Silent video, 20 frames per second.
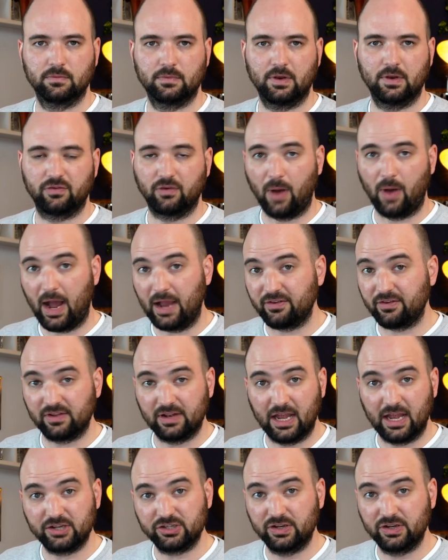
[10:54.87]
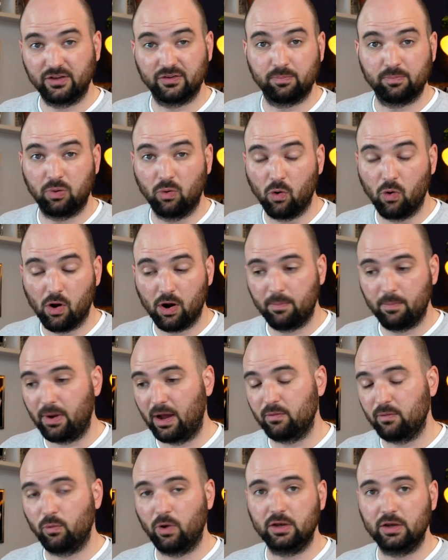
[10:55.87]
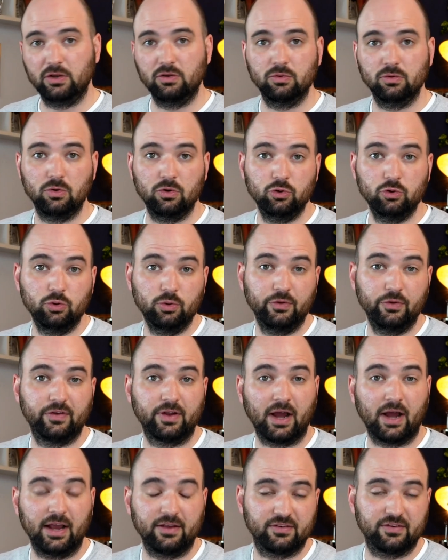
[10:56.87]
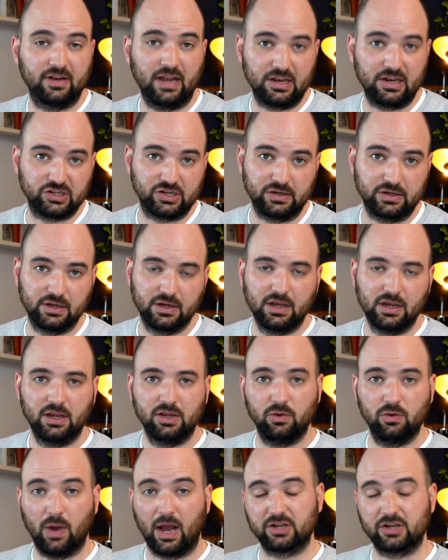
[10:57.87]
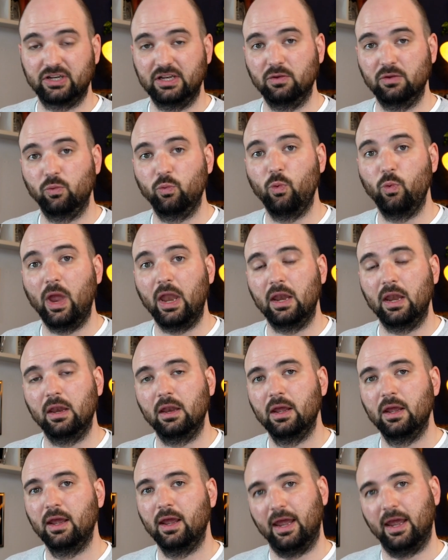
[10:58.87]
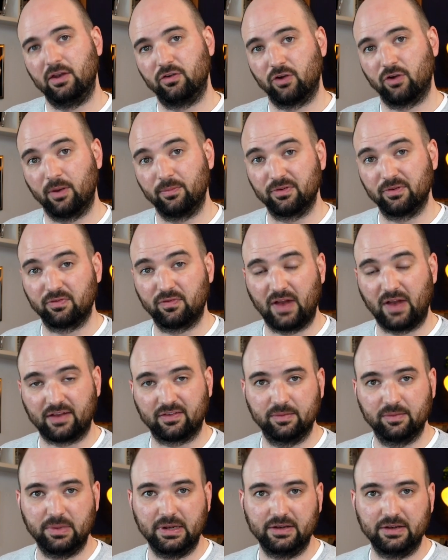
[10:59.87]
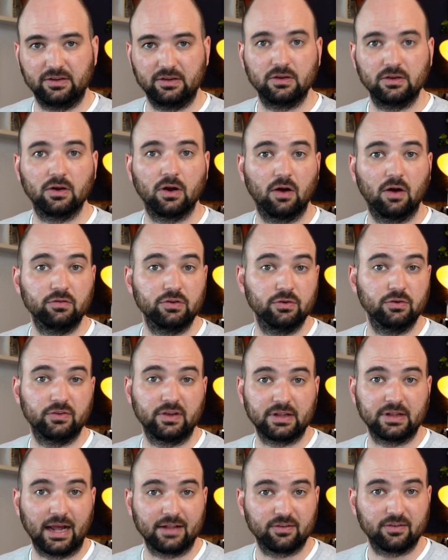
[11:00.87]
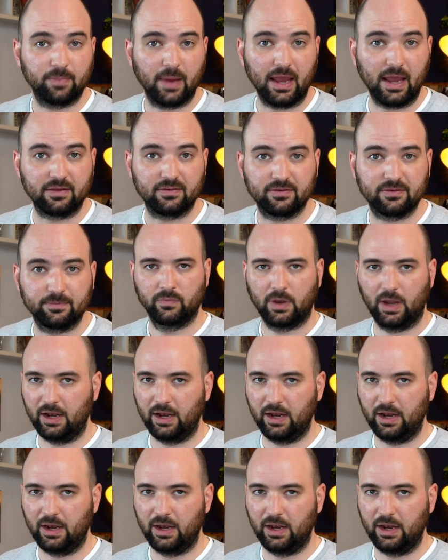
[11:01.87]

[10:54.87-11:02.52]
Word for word: So isolation is poor, but what you lose in isolation, you actually win in terms of flexibility of using that space.